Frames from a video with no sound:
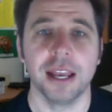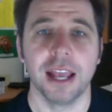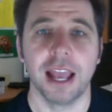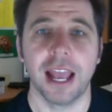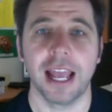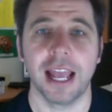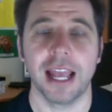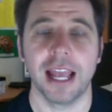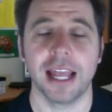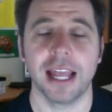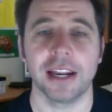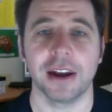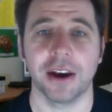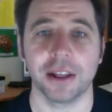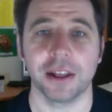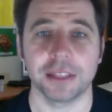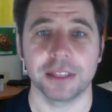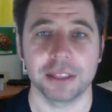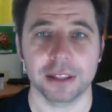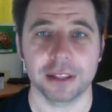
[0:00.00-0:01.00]
and
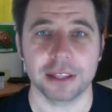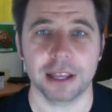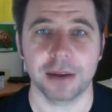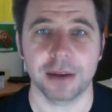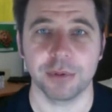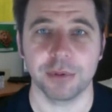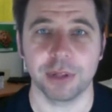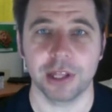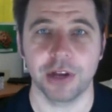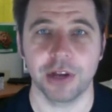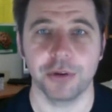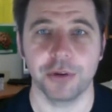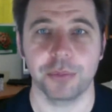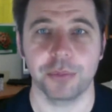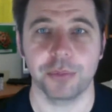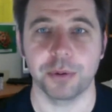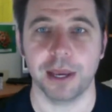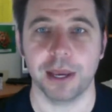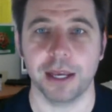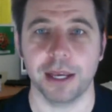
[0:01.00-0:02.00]
I think that will help
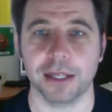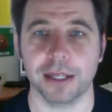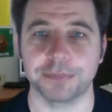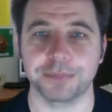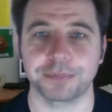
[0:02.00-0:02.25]
you out.